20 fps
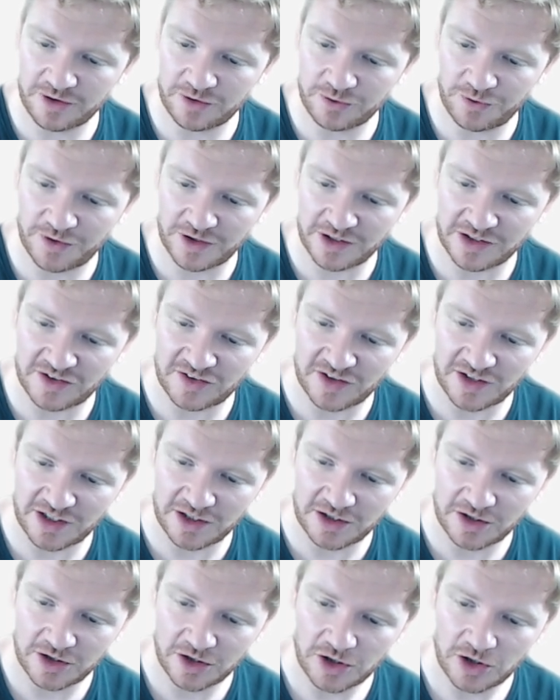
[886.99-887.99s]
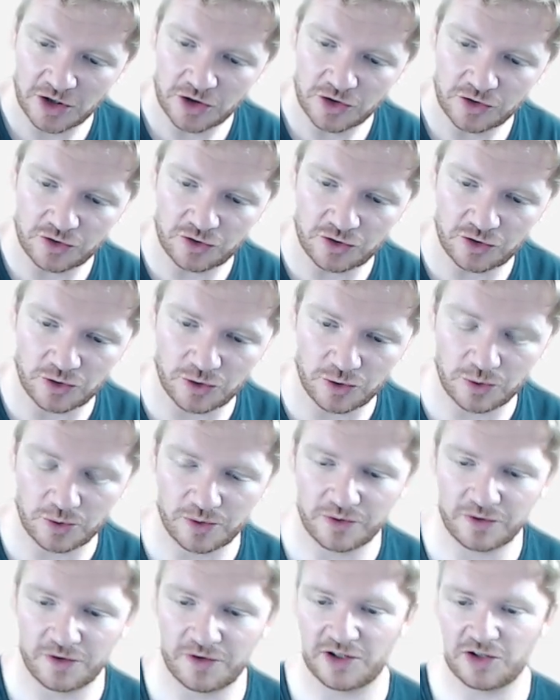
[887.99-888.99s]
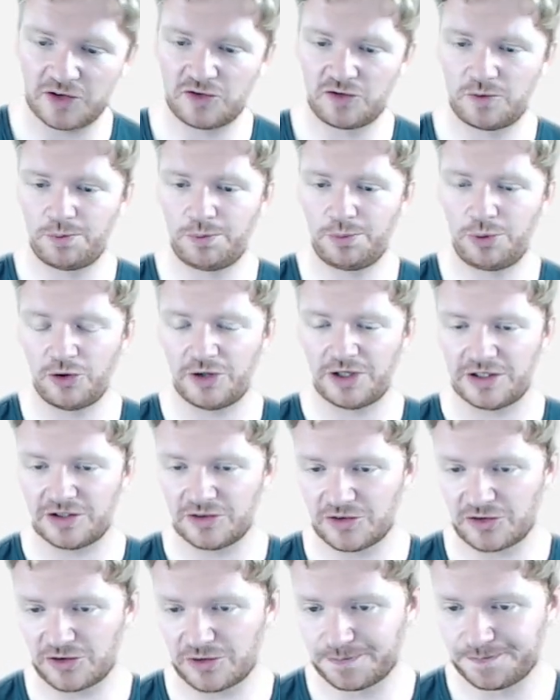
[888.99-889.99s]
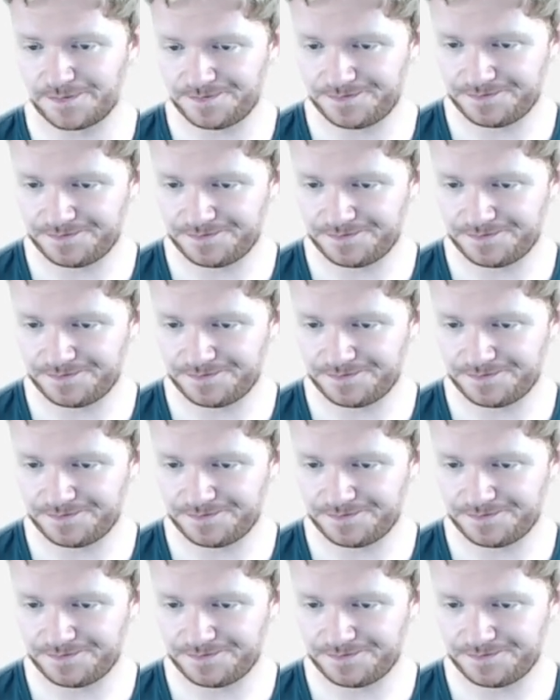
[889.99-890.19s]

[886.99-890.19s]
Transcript: infinity to this point.